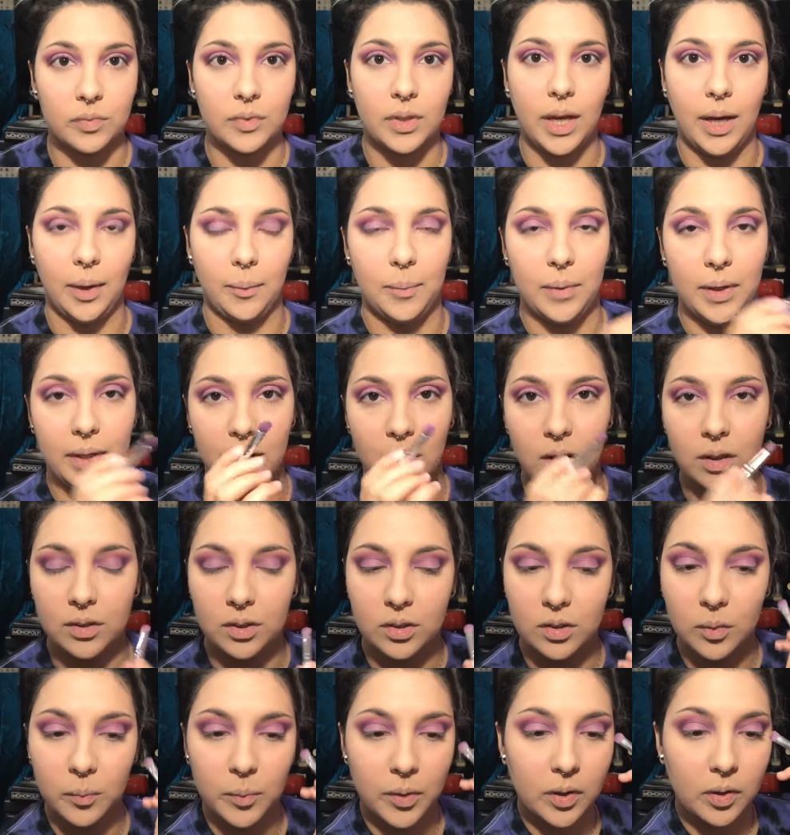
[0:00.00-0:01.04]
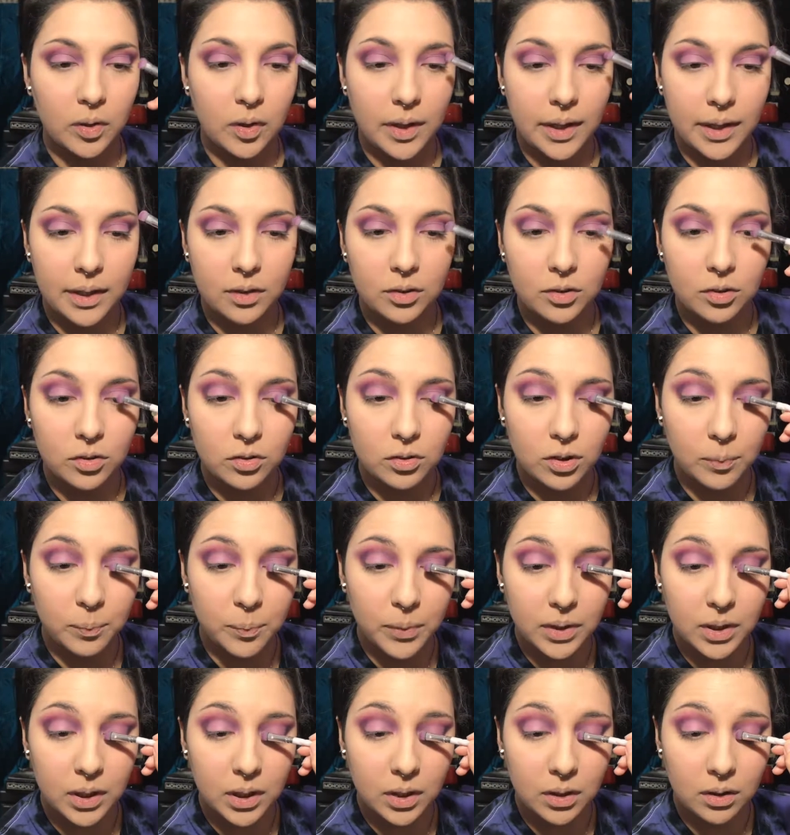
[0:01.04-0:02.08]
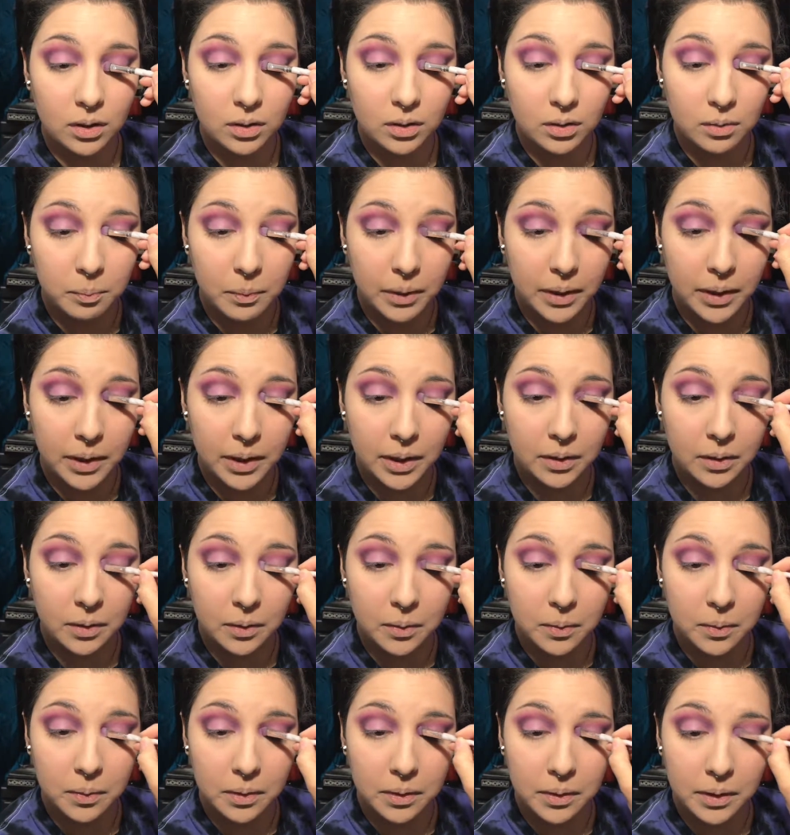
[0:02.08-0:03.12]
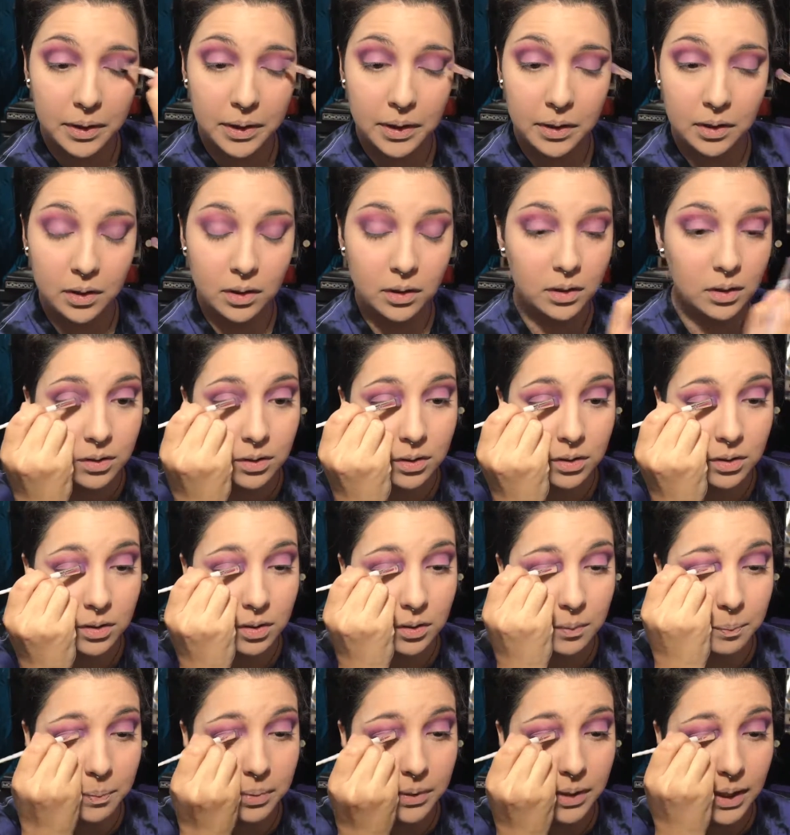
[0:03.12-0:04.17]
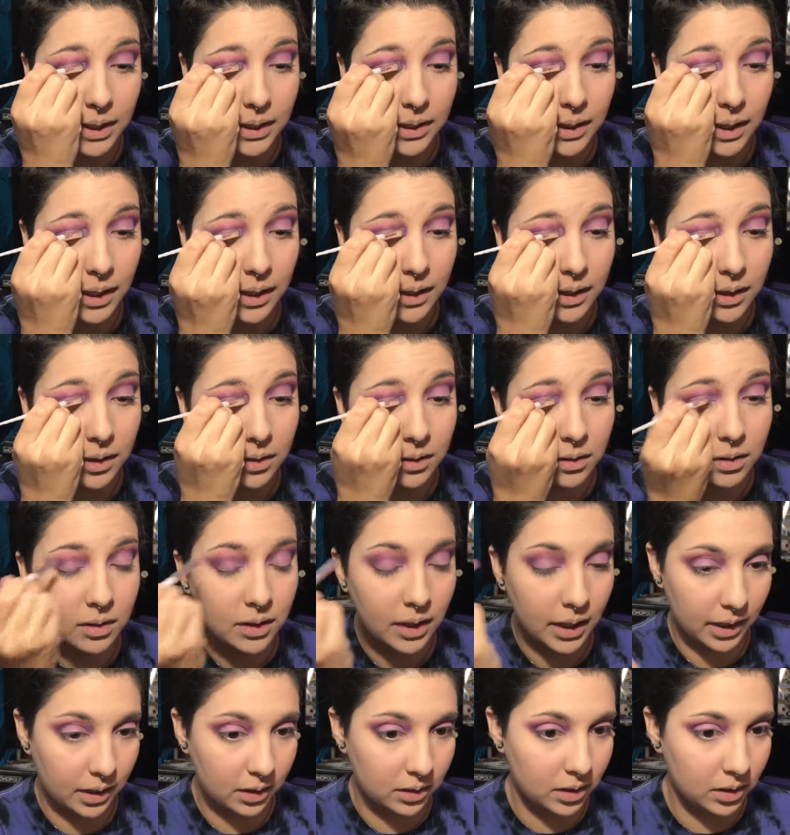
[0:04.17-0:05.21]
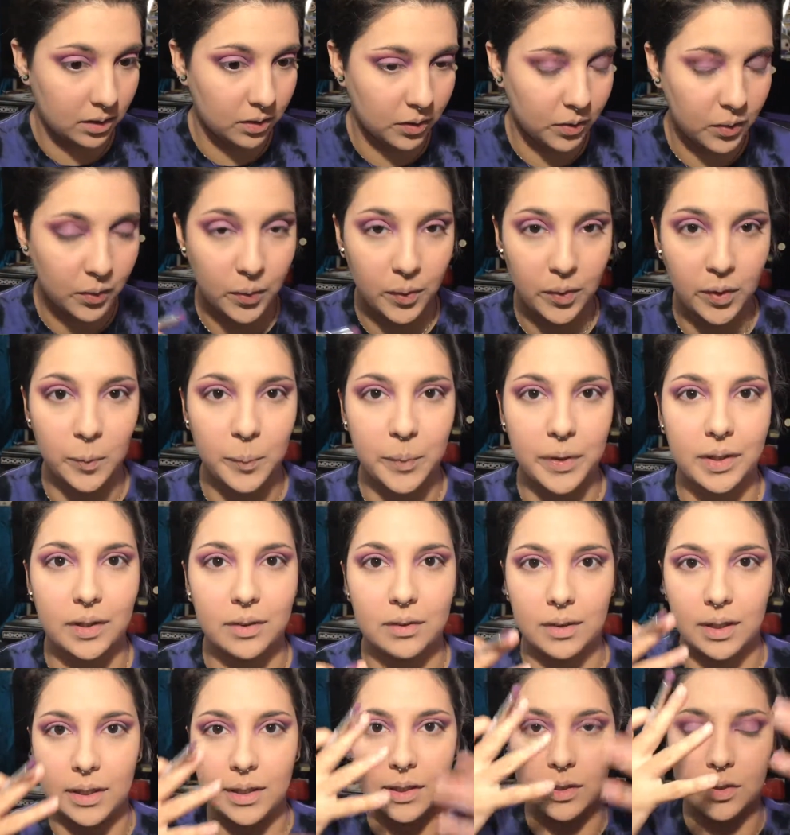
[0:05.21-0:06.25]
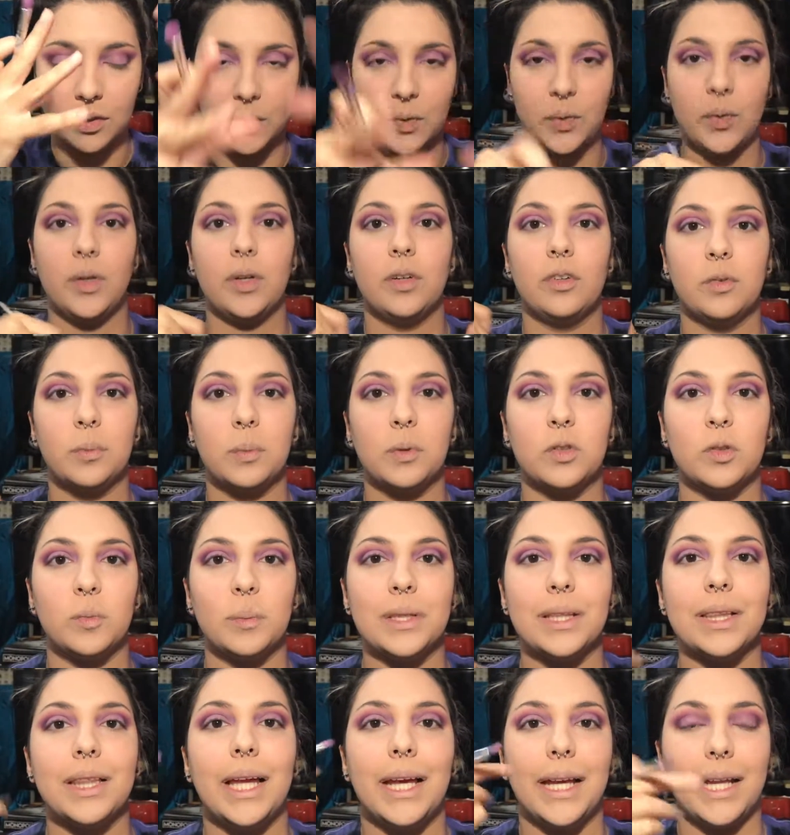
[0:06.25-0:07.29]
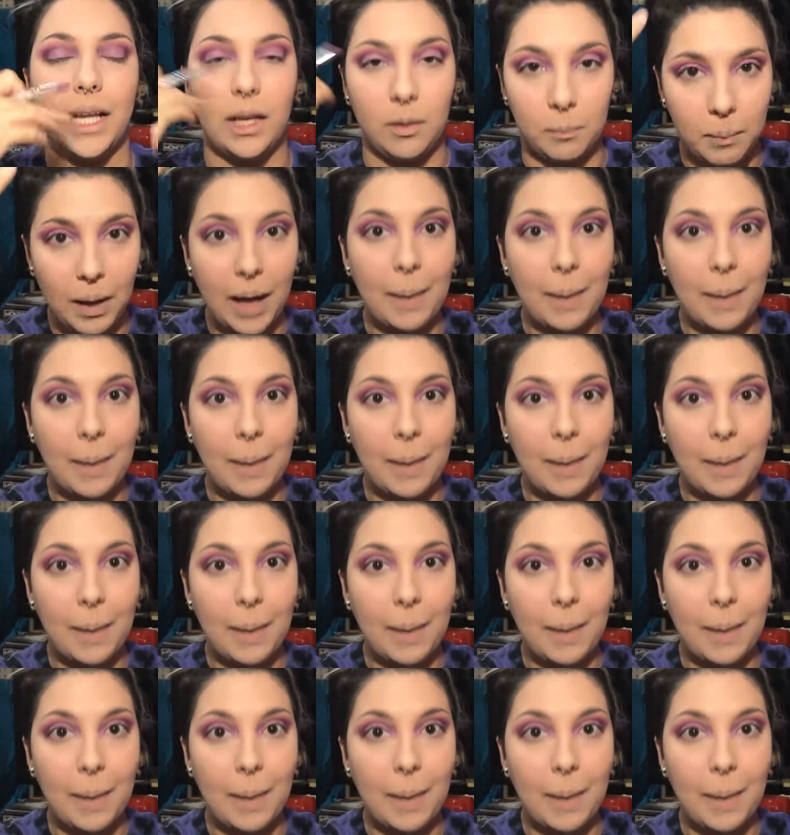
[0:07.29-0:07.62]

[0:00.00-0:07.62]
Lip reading: Okay, and also I'm gonna go ahead and just jump in here, my inner corner here, just to blend that into that inner corner, because that inner corner is supposed to be light and